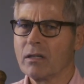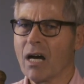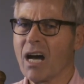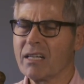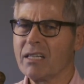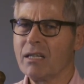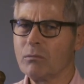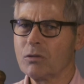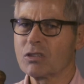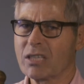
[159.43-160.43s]
God
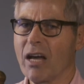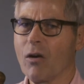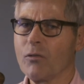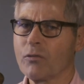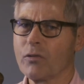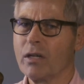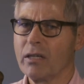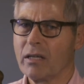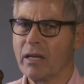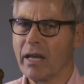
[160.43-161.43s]
himself
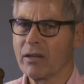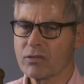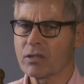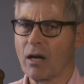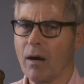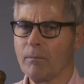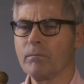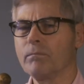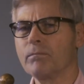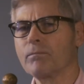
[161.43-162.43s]
has come.
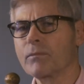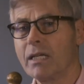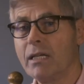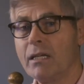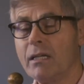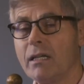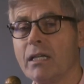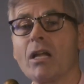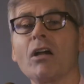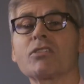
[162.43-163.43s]

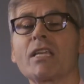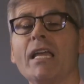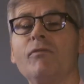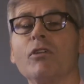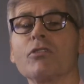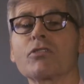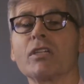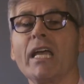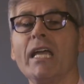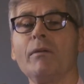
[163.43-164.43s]
In our Savior's
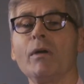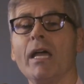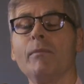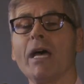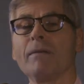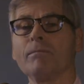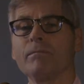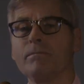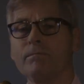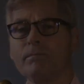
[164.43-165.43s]
name,
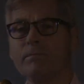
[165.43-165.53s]
amen.